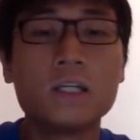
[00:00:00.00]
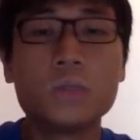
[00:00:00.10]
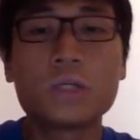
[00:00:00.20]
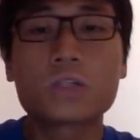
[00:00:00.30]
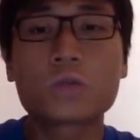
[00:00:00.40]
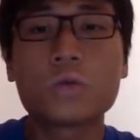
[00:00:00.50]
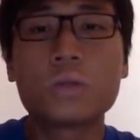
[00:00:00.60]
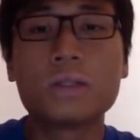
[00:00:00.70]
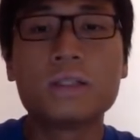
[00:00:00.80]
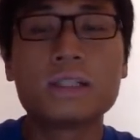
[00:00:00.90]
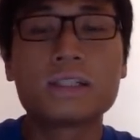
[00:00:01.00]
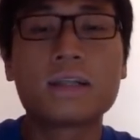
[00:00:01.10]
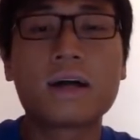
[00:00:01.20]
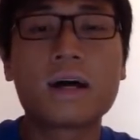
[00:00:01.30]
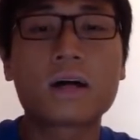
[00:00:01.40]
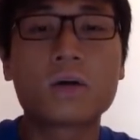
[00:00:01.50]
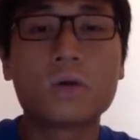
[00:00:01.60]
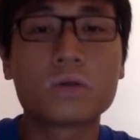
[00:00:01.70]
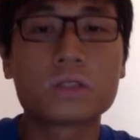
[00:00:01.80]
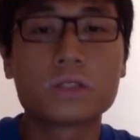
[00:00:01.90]
US Open is the hard
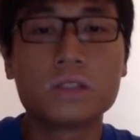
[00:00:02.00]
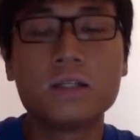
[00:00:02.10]
court.